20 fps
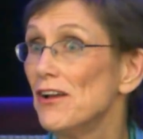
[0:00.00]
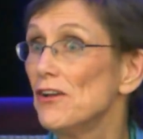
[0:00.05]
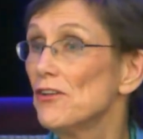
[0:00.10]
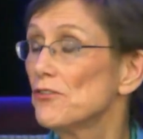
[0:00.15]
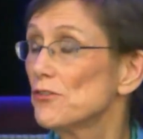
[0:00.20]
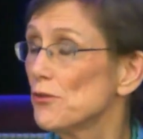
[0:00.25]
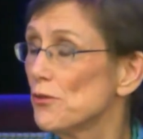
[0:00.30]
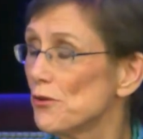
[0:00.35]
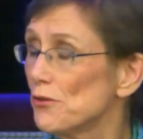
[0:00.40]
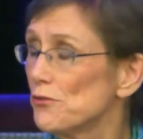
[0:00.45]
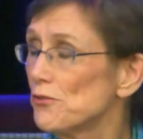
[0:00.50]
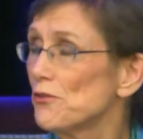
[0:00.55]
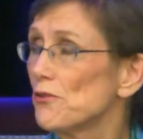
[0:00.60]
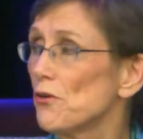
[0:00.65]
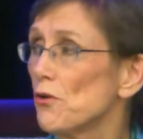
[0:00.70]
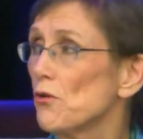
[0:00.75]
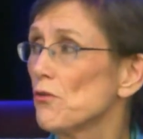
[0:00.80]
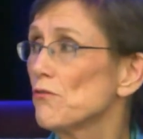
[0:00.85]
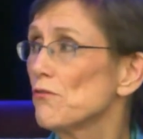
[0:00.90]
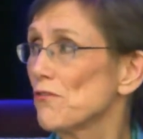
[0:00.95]
So those are
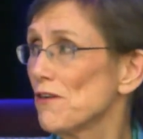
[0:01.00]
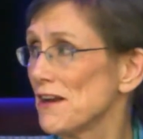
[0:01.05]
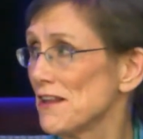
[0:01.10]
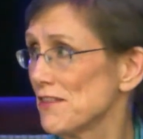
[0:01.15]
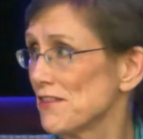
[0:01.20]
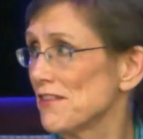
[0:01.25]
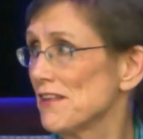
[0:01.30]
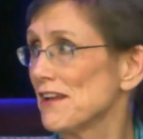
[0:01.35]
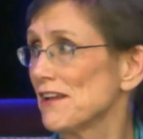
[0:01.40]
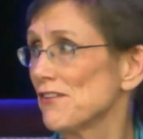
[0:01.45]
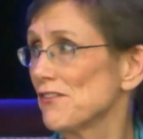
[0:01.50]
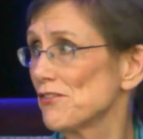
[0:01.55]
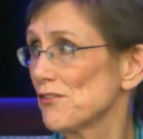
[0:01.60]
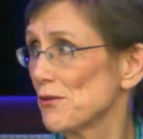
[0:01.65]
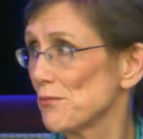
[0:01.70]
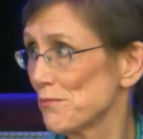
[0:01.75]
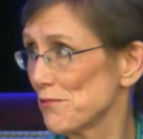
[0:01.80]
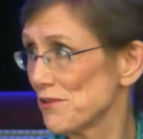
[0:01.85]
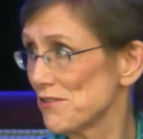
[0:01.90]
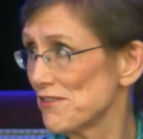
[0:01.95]
all great things
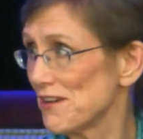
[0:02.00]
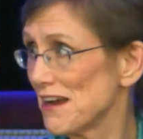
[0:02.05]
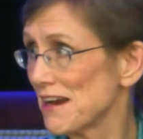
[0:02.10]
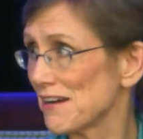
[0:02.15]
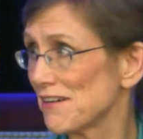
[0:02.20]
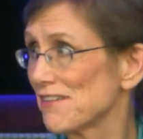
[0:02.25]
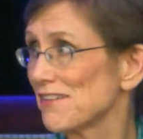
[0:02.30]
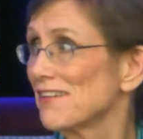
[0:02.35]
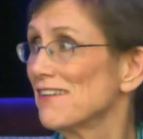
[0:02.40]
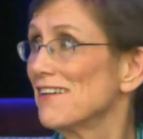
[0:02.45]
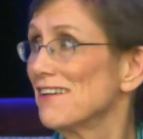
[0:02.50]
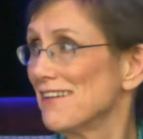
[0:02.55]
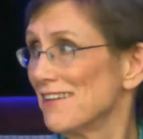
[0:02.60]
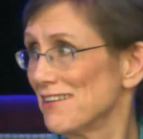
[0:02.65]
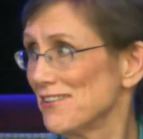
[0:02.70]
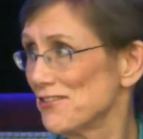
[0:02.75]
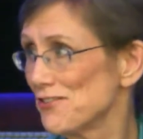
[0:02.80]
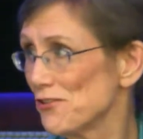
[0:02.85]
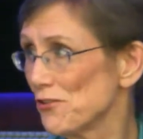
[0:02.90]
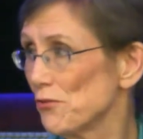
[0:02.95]
that protect
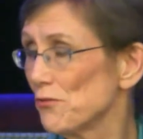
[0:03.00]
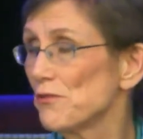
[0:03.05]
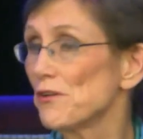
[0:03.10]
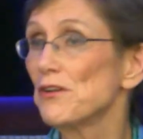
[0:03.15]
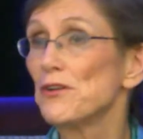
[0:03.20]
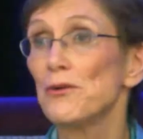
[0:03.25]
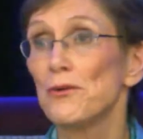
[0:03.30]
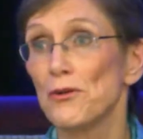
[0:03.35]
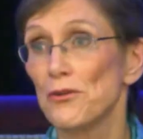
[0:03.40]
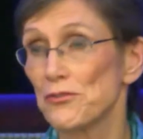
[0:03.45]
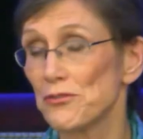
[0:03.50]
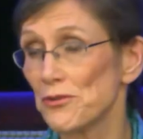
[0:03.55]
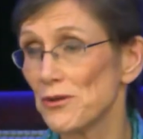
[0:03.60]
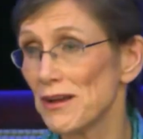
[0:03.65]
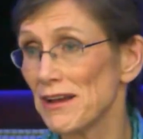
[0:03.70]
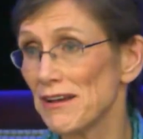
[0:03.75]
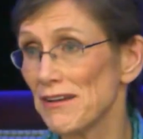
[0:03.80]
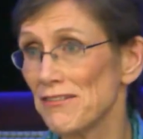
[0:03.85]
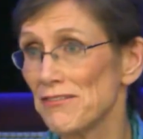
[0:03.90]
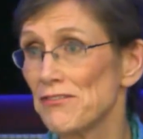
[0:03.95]
children. You also
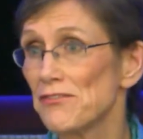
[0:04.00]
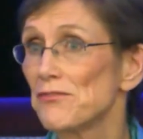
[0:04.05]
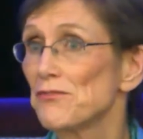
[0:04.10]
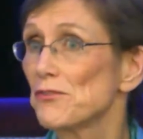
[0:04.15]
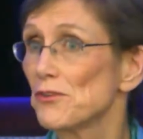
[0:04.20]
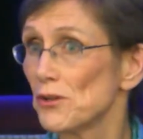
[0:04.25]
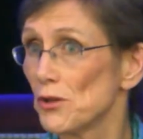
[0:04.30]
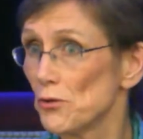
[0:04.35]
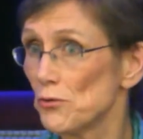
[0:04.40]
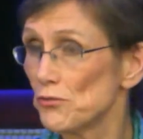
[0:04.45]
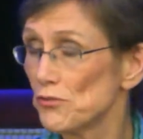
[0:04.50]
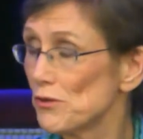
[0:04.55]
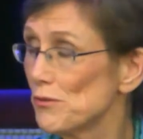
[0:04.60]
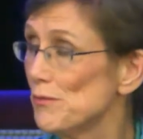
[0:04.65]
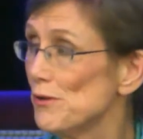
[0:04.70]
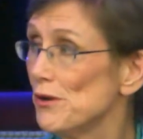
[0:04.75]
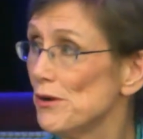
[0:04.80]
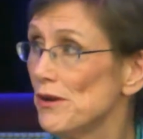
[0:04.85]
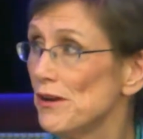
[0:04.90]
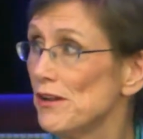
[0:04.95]
have close
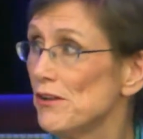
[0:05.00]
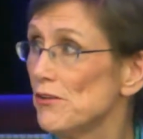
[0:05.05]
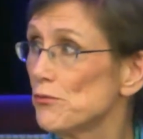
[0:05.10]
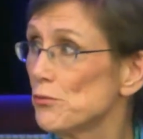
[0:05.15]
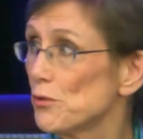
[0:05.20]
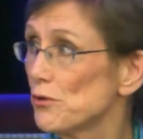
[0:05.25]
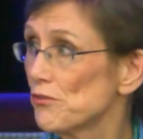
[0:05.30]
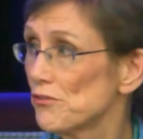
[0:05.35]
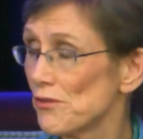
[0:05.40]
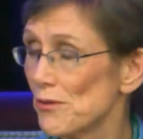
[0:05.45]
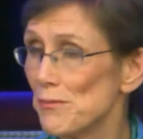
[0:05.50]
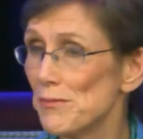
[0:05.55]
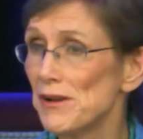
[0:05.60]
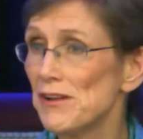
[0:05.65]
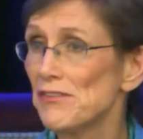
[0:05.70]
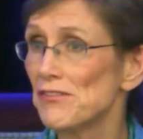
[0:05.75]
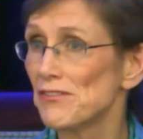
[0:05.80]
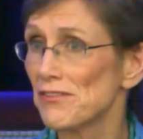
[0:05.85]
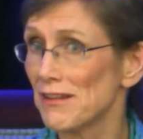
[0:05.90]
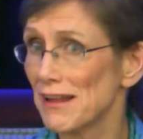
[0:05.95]
communities where
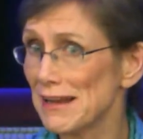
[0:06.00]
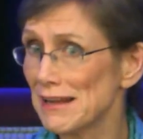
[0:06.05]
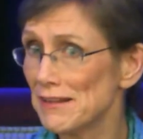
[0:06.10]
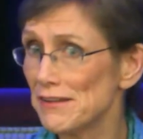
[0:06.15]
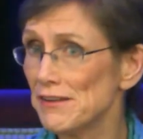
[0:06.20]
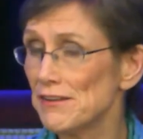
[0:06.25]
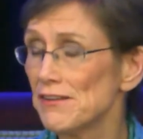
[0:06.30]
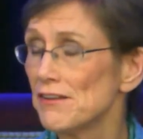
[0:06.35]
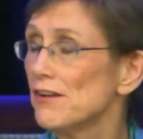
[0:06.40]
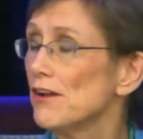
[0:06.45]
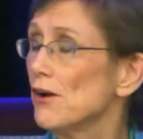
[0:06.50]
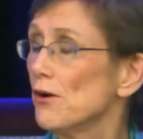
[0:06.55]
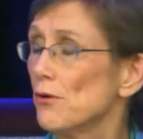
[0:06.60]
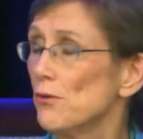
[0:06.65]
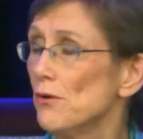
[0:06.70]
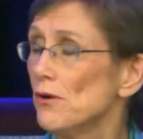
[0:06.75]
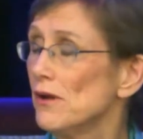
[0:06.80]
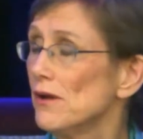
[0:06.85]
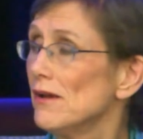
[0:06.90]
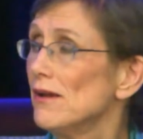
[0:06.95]
somebody's likely to know